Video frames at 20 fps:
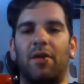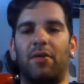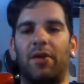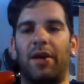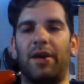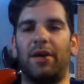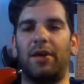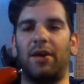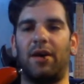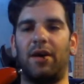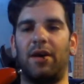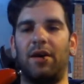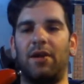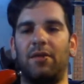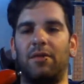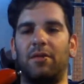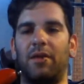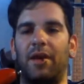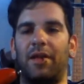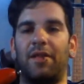Like
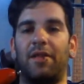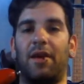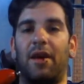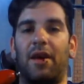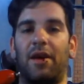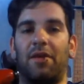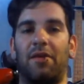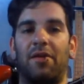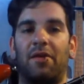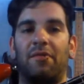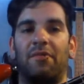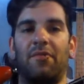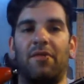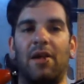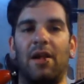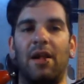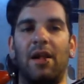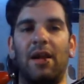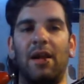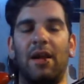it's not
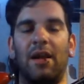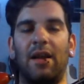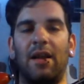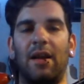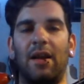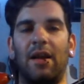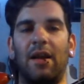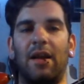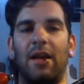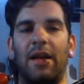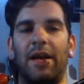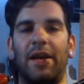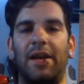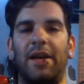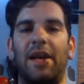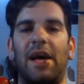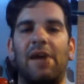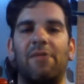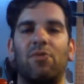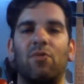he didn't
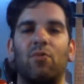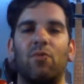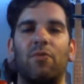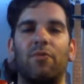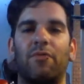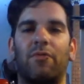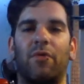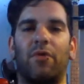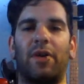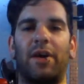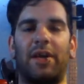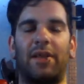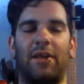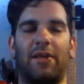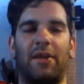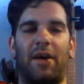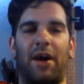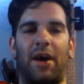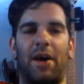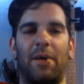have the room for it at the
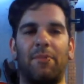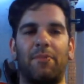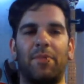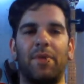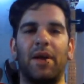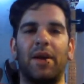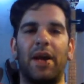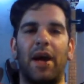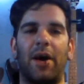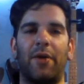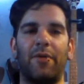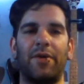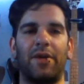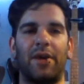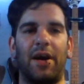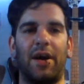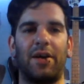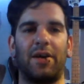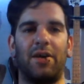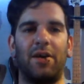time, and now he's
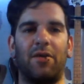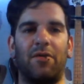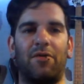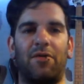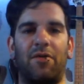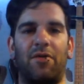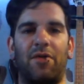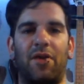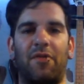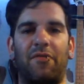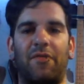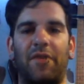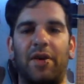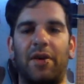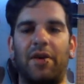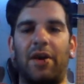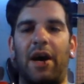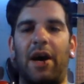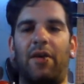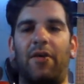got, you know, stuff figured
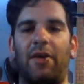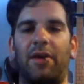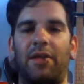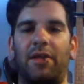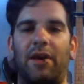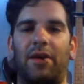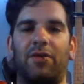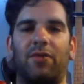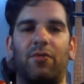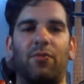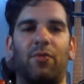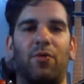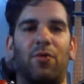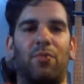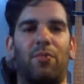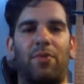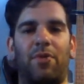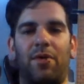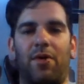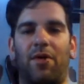out, and he's got the room.
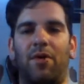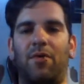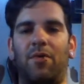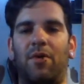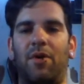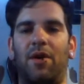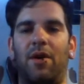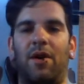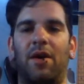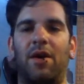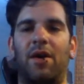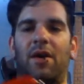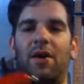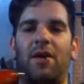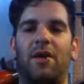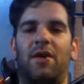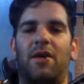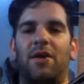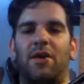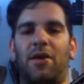So,
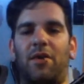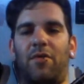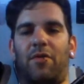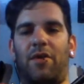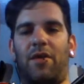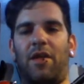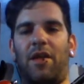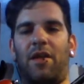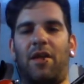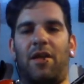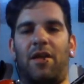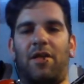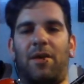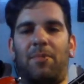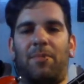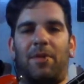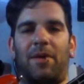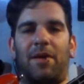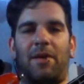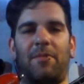you know, it's up
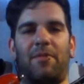to him.